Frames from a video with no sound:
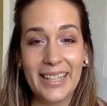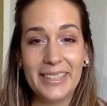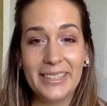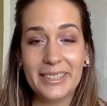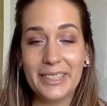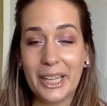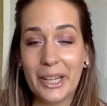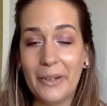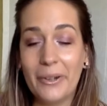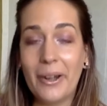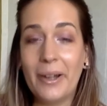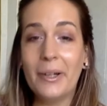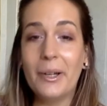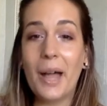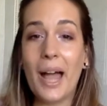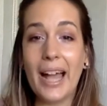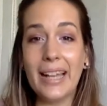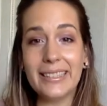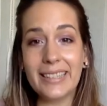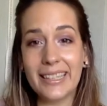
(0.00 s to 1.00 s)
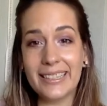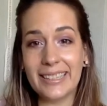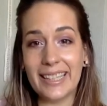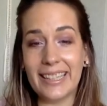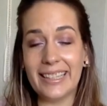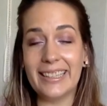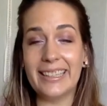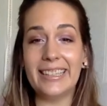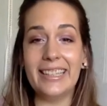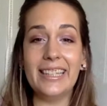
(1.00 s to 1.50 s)
So, as I
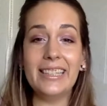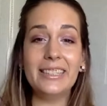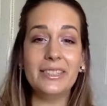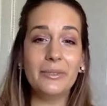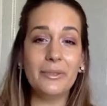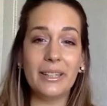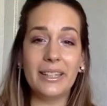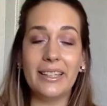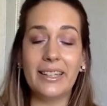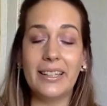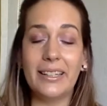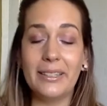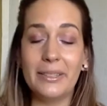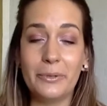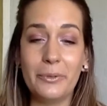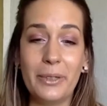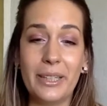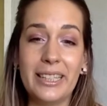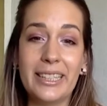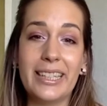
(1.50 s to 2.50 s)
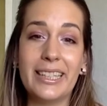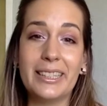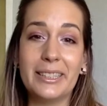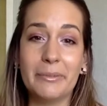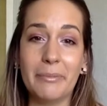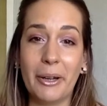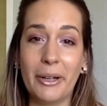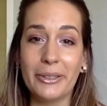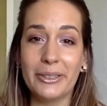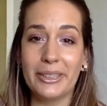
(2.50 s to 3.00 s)
said, this week is
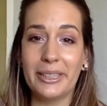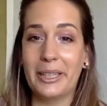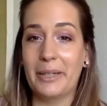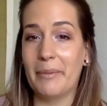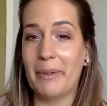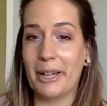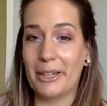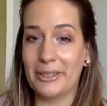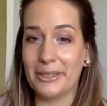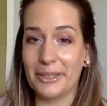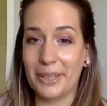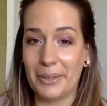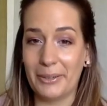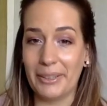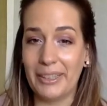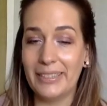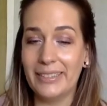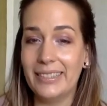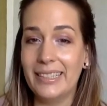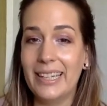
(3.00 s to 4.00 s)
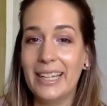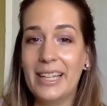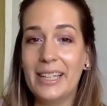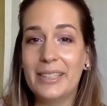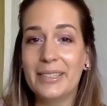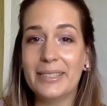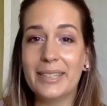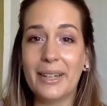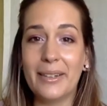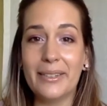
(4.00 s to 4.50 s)
mostly about sewing.
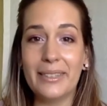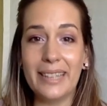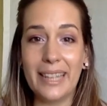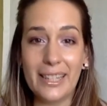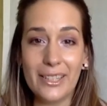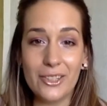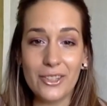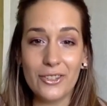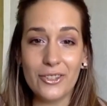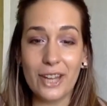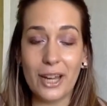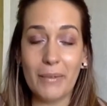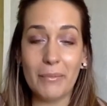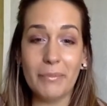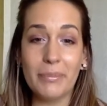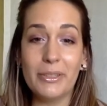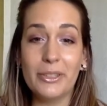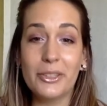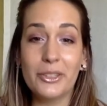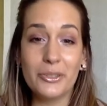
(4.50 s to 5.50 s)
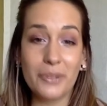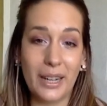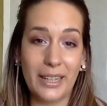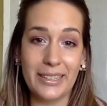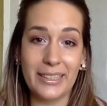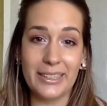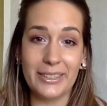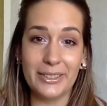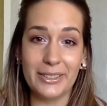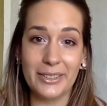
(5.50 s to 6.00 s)
So let's jump straight
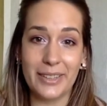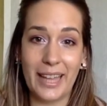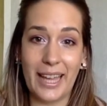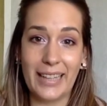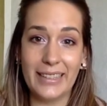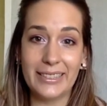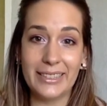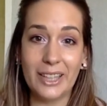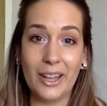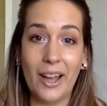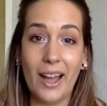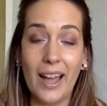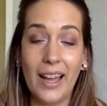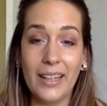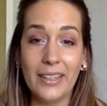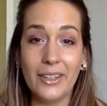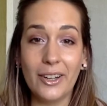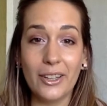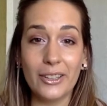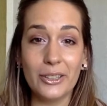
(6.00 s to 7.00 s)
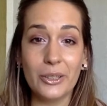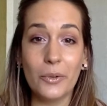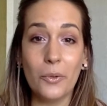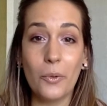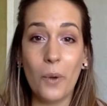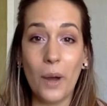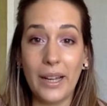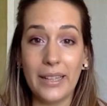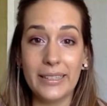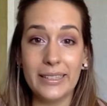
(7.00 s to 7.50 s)
into that. So I got
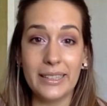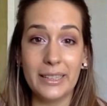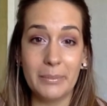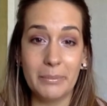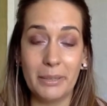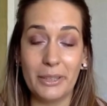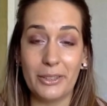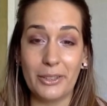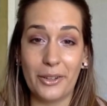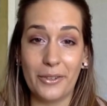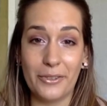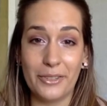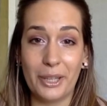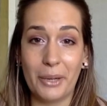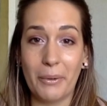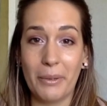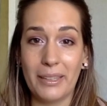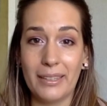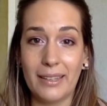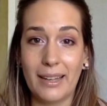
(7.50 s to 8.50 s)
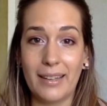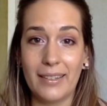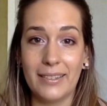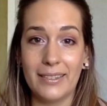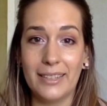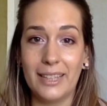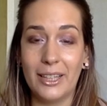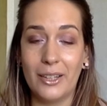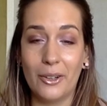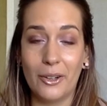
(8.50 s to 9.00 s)
quite a bit of sewing done
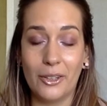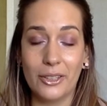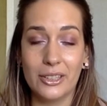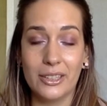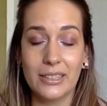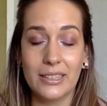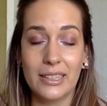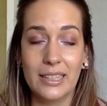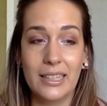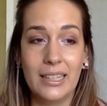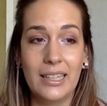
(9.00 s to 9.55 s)
the last